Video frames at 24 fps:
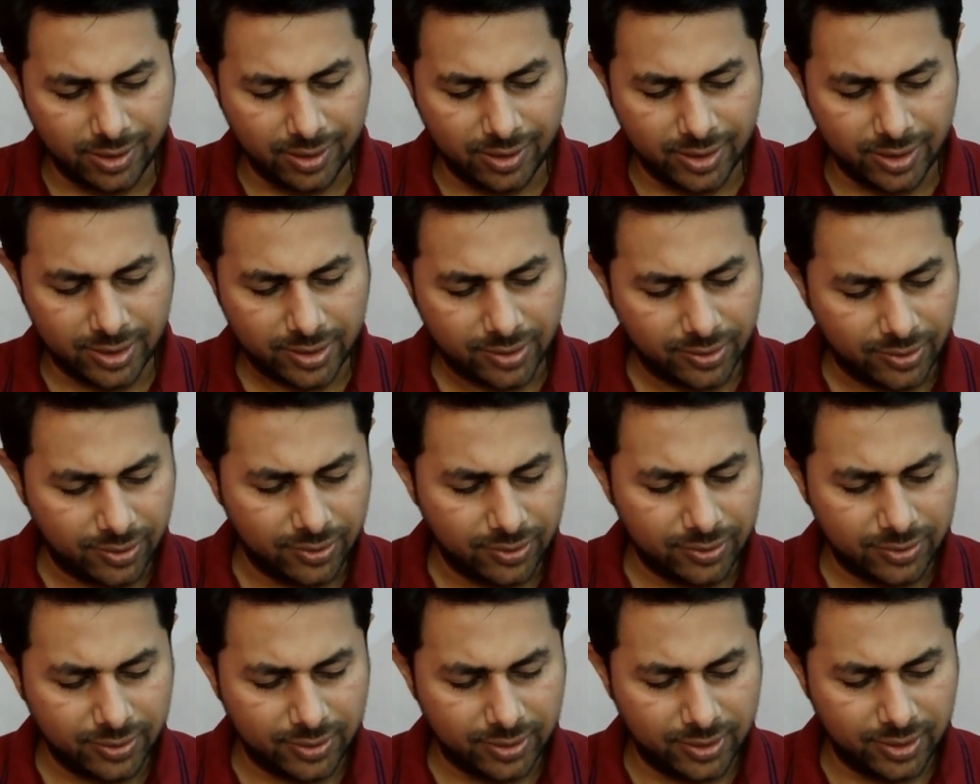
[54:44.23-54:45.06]

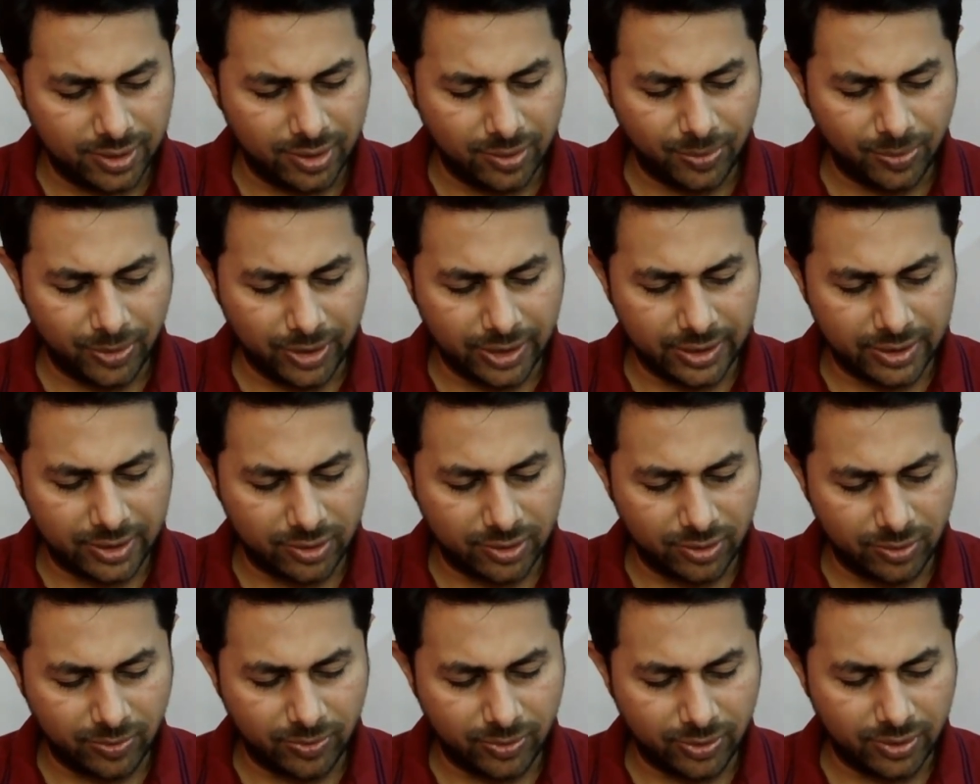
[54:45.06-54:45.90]
So
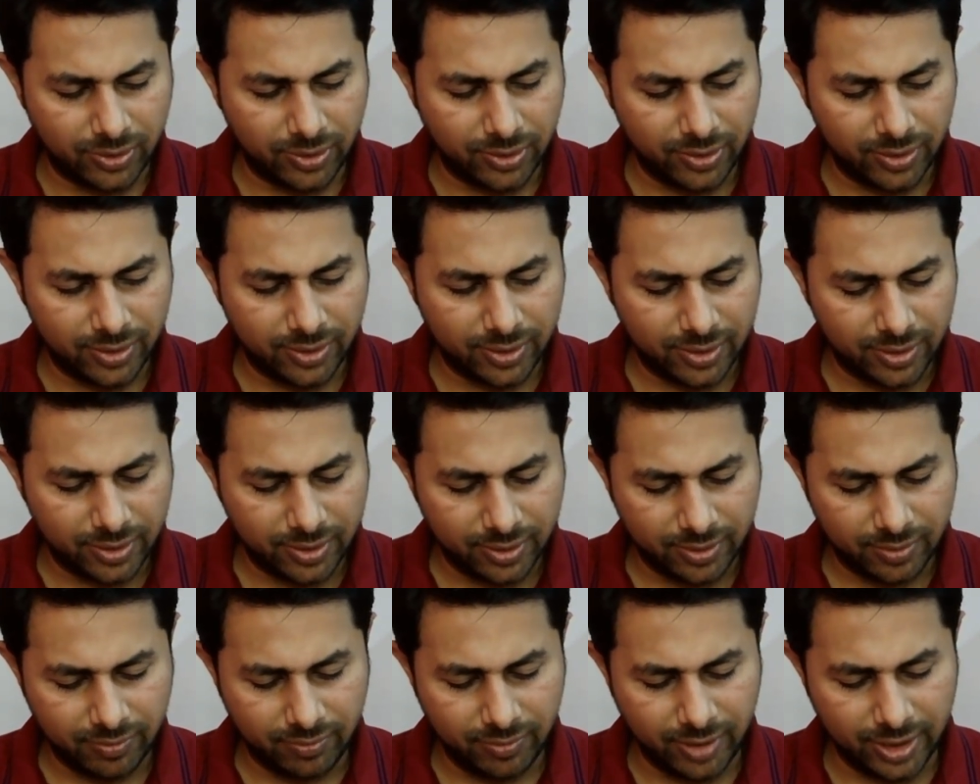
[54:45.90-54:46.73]
0.04
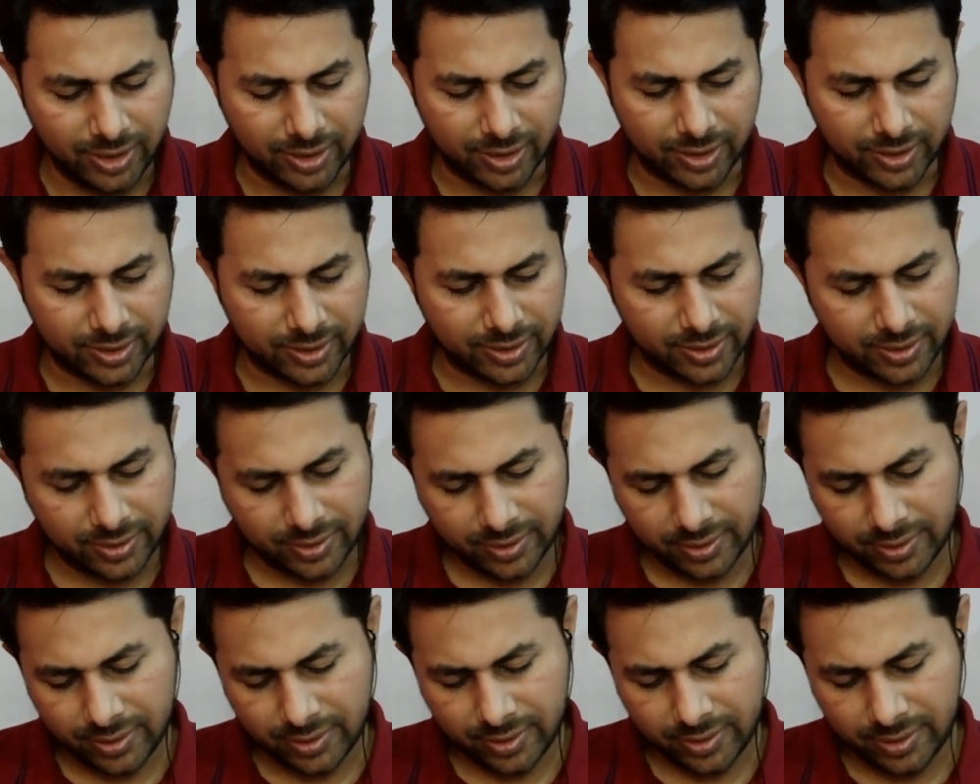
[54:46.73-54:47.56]
meters,
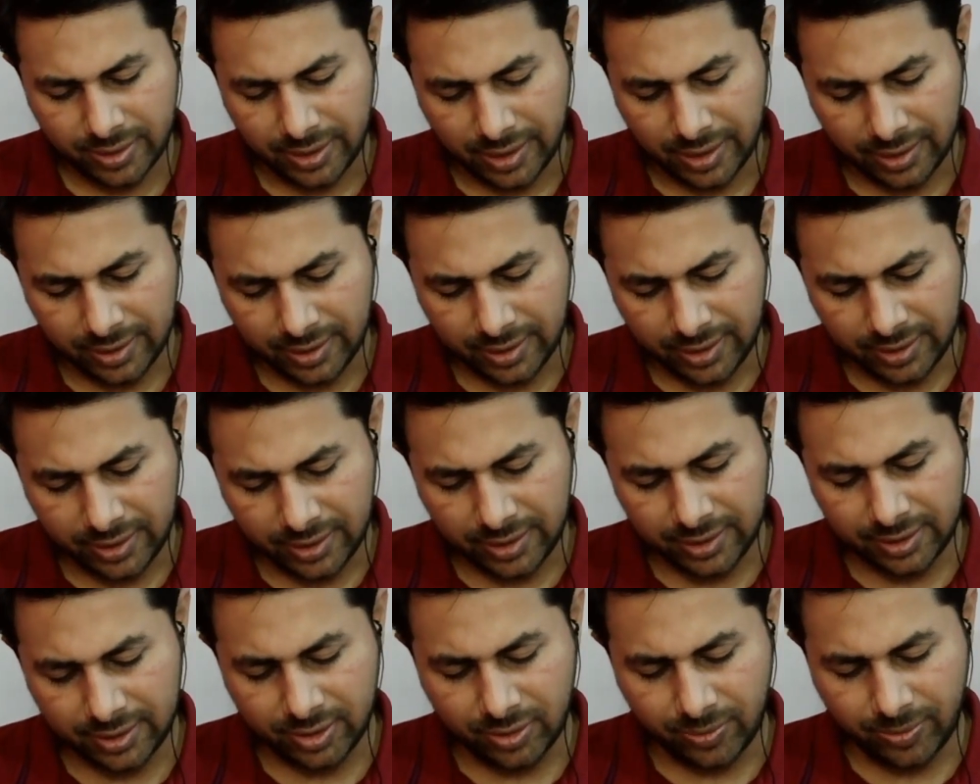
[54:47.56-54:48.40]
and they say
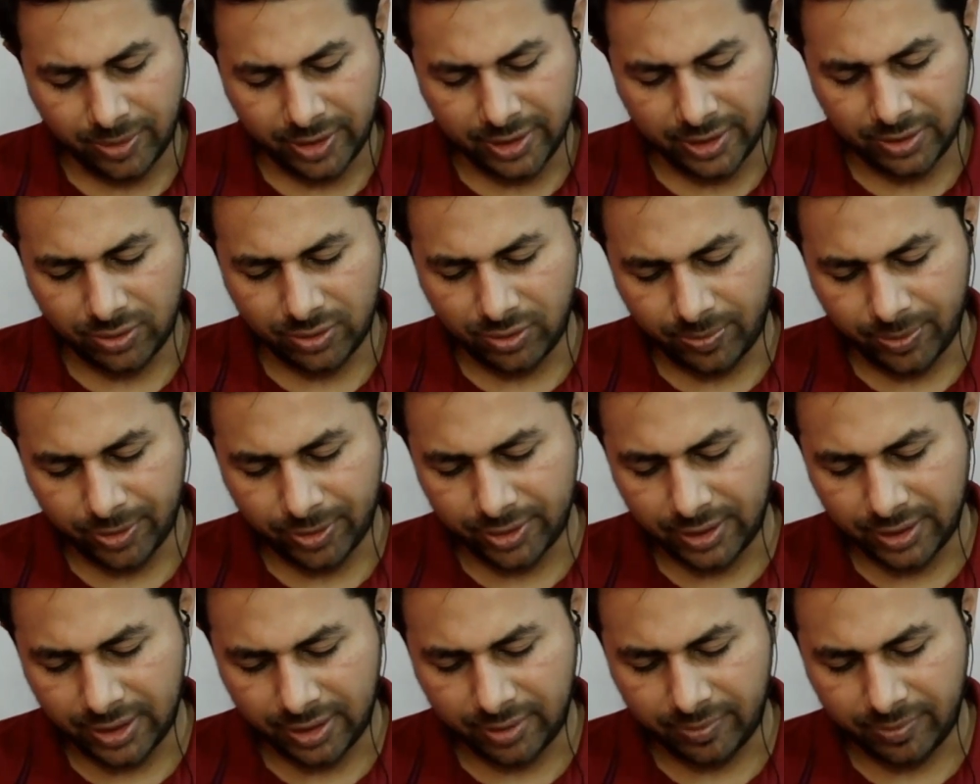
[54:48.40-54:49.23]
0.04
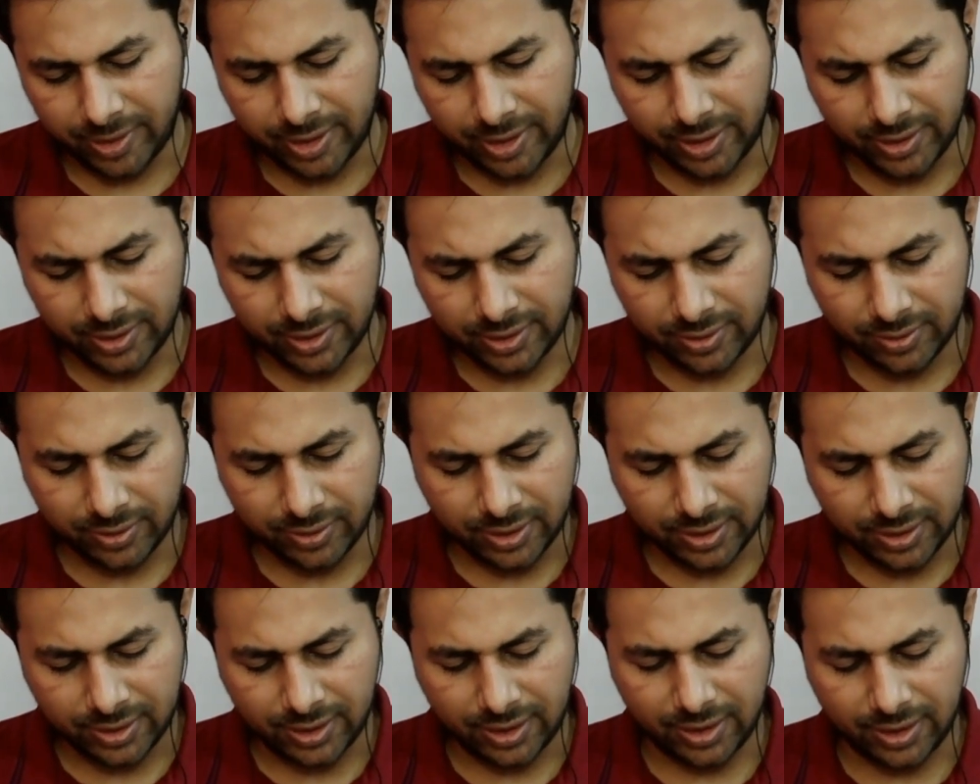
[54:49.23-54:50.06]
centimeters, so
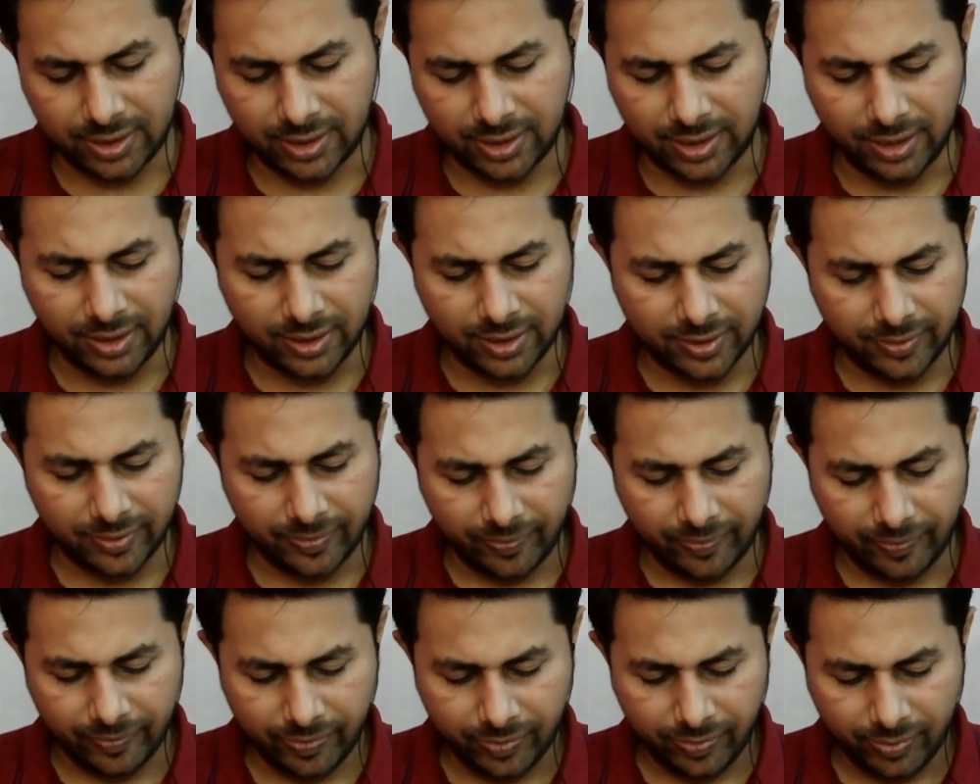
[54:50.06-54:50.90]
this is incorrect.
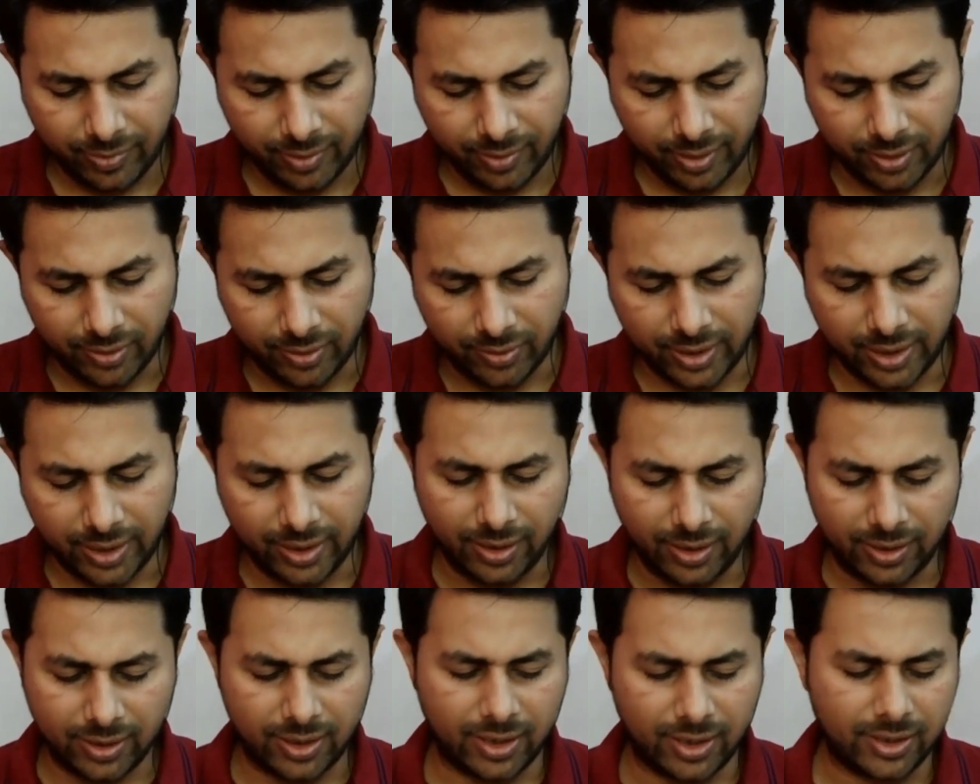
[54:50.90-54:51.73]
Okay,
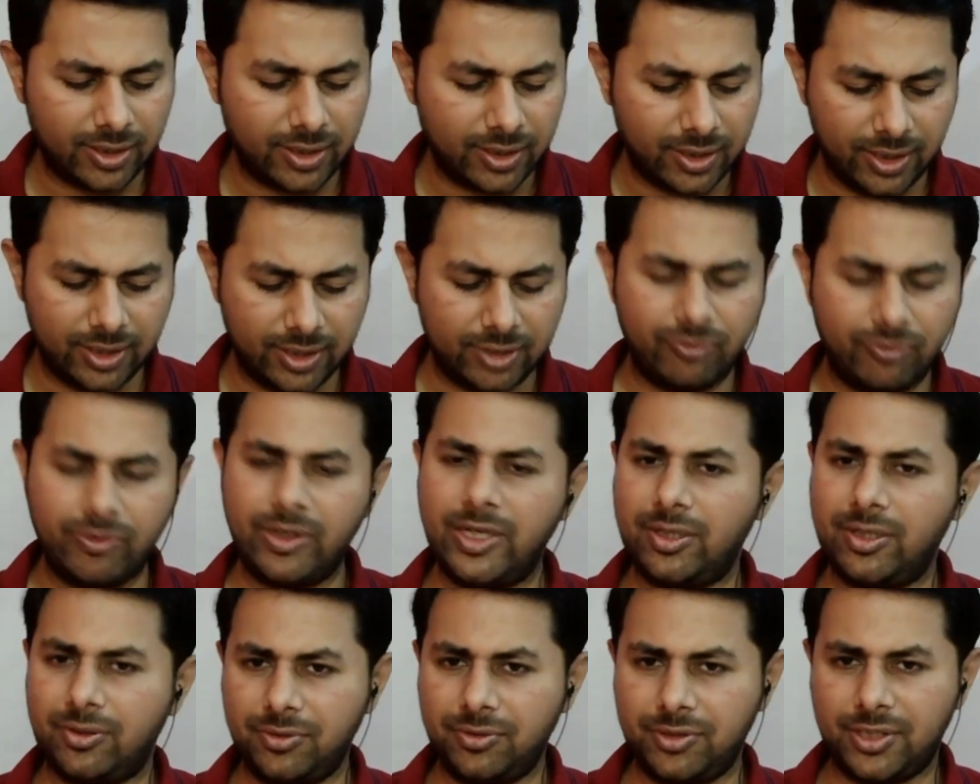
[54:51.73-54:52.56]
the other things we
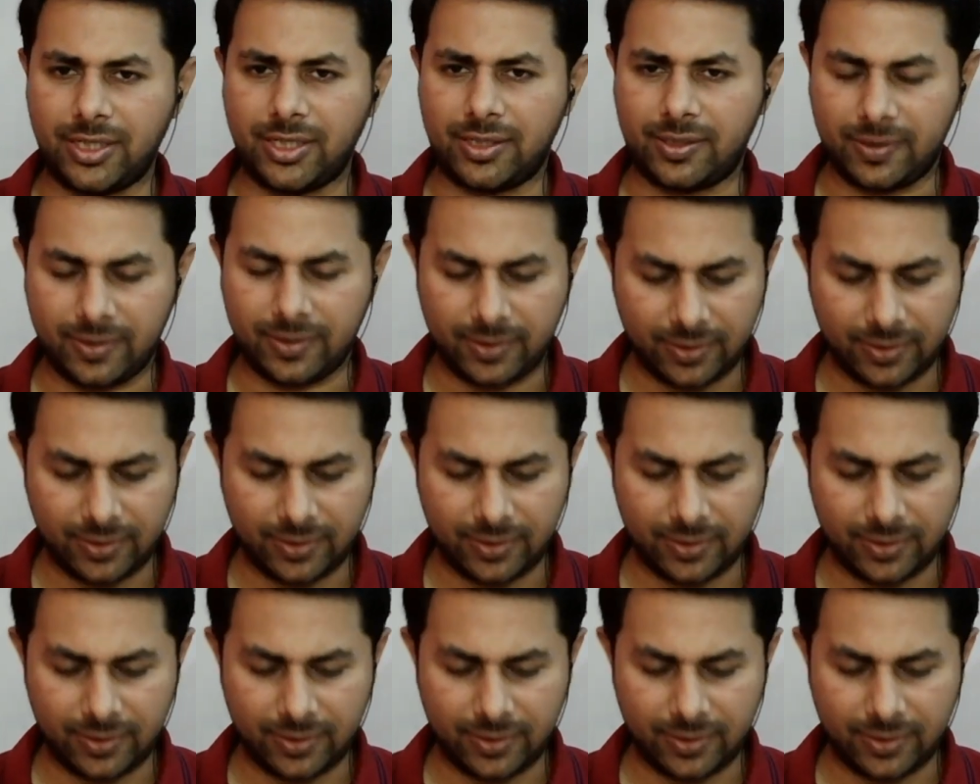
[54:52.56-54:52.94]
need to check.